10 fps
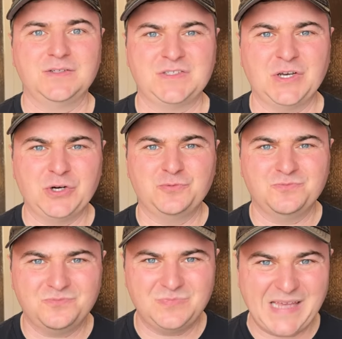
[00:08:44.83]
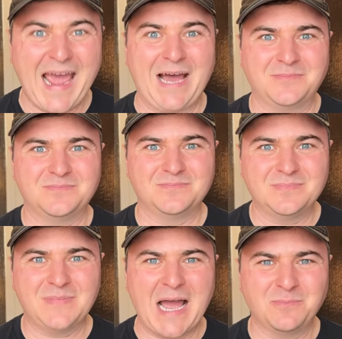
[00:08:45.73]
So yeah,
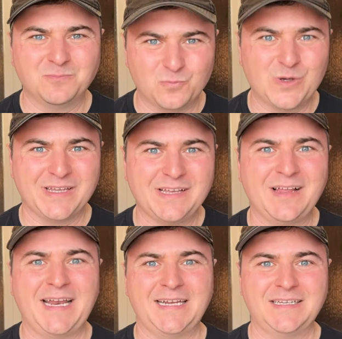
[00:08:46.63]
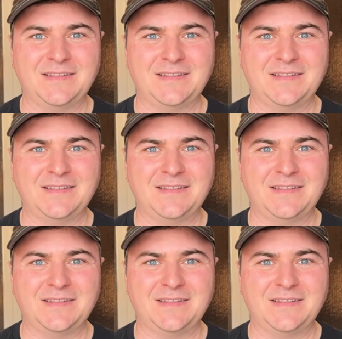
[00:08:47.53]
I'm really glad I did